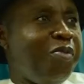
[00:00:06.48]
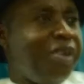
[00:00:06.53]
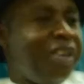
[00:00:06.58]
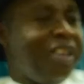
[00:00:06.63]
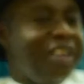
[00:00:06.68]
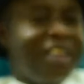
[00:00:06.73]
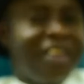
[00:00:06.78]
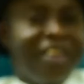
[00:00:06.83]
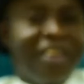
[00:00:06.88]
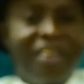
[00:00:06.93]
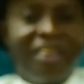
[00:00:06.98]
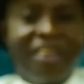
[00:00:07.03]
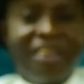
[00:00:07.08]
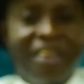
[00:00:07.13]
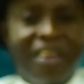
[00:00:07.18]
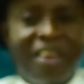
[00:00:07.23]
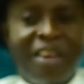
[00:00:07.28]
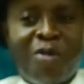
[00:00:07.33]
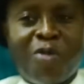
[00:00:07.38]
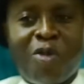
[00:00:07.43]

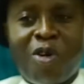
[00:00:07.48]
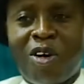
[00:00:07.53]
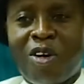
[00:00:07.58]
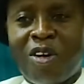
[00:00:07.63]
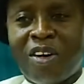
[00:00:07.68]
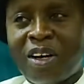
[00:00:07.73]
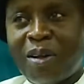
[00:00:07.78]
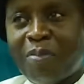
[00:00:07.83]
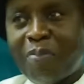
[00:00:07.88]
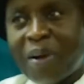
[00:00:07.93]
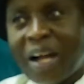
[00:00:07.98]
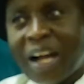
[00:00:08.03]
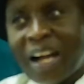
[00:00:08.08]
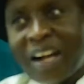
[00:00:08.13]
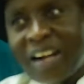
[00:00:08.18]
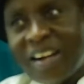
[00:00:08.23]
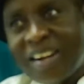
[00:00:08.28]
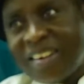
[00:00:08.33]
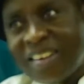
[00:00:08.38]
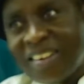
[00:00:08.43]
be a walk on the
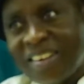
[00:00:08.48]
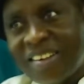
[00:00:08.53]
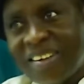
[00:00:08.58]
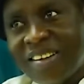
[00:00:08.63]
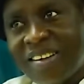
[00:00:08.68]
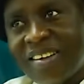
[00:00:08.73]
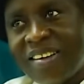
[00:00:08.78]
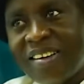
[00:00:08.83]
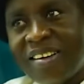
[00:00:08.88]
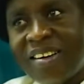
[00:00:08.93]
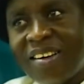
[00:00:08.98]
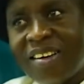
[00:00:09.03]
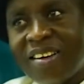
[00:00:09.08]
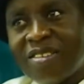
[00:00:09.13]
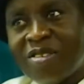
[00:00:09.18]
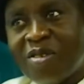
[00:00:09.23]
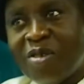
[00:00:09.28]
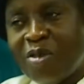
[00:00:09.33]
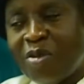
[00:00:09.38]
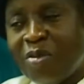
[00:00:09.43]
park.
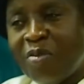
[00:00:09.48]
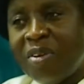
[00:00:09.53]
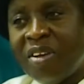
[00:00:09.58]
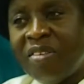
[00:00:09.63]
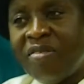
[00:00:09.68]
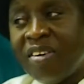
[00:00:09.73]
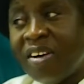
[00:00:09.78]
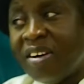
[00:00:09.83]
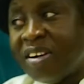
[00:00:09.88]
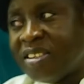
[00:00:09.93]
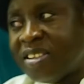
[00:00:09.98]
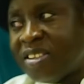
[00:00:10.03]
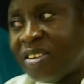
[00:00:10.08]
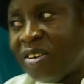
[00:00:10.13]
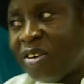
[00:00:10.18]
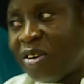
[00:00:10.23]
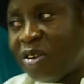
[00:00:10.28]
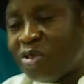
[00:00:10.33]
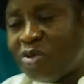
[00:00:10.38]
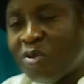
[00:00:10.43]
It's going to be a very
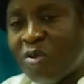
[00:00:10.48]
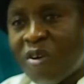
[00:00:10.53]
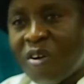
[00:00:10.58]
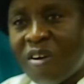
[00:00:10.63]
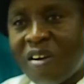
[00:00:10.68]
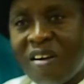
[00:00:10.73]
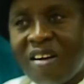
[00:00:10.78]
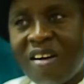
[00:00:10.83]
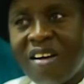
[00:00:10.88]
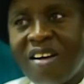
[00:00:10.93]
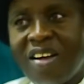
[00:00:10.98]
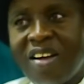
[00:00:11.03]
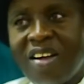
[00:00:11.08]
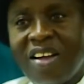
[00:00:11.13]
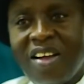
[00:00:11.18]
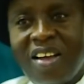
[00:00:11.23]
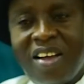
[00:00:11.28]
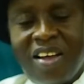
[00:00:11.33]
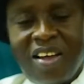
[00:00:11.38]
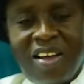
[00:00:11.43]
serious work.
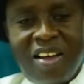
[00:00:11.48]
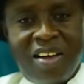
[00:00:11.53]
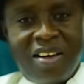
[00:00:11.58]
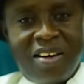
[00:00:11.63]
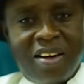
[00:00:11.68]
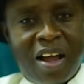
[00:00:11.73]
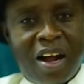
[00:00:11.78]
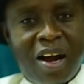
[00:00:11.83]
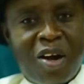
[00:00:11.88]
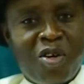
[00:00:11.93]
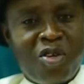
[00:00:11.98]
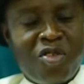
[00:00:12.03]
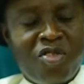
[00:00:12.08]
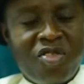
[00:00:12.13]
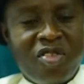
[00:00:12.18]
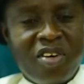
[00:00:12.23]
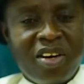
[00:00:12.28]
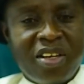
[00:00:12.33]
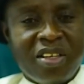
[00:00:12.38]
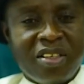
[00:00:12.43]
Our
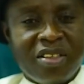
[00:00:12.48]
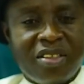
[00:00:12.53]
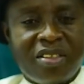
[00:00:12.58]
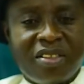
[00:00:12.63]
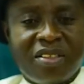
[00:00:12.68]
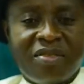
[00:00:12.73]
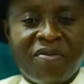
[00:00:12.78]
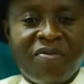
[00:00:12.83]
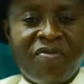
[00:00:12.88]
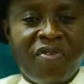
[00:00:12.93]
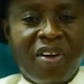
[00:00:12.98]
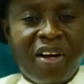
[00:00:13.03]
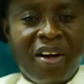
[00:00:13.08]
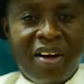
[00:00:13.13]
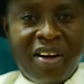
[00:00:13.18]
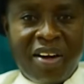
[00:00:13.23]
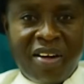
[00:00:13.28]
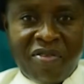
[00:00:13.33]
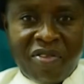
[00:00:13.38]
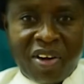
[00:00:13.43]
country is
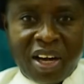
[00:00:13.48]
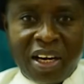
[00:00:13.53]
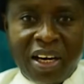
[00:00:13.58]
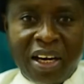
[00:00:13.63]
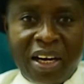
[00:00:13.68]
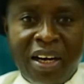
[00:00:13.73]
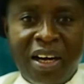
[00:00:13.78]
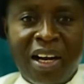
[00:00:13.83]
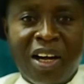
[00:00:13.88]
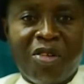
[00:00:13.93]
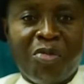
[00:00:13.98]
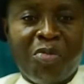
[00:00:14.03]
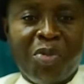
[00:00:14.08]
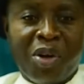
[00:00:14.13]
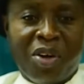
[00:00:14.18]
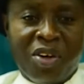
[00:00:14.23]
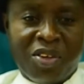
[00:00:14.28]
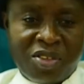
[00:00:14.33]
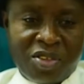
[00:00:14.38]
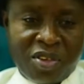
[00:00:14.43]
very divided now
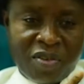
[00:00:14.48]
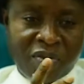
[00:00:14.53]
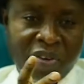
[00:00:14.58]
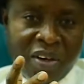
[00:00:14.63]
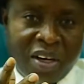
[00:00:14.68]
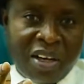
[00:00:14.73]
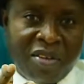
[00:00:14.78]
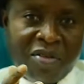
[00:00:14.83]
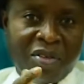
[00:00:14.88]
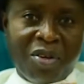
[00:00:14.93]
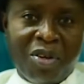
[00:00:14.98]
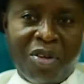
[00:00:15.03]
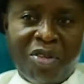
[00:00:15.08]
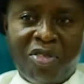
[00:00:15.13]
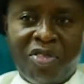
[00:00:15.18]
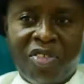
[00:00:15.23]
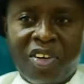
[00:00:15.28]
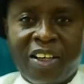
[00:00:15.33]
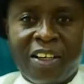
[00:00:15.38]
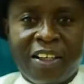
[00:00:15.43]
because of the level
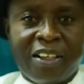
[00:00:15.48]
of